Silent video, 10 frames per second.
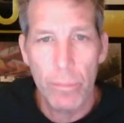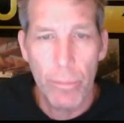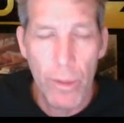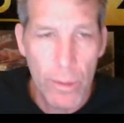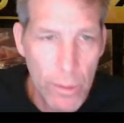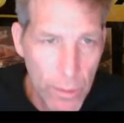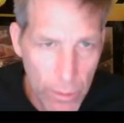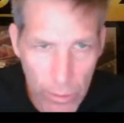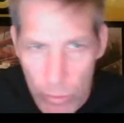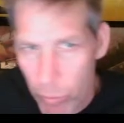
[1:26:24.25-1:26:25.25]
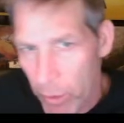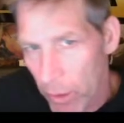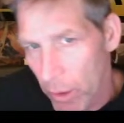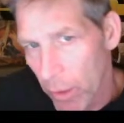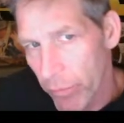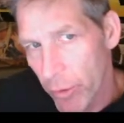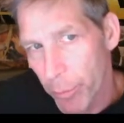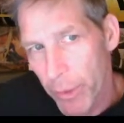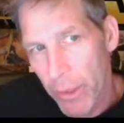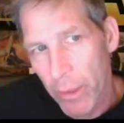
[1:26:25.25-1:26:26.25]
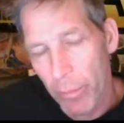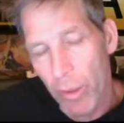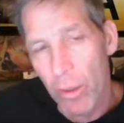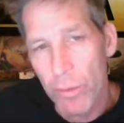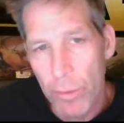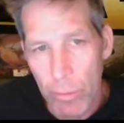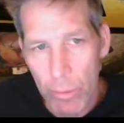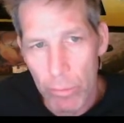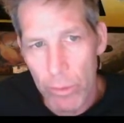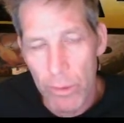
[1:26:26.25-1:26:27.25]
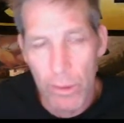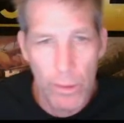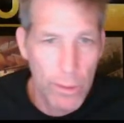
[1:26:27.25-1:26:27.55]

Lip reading: But this is when I left Japan. Also, it was the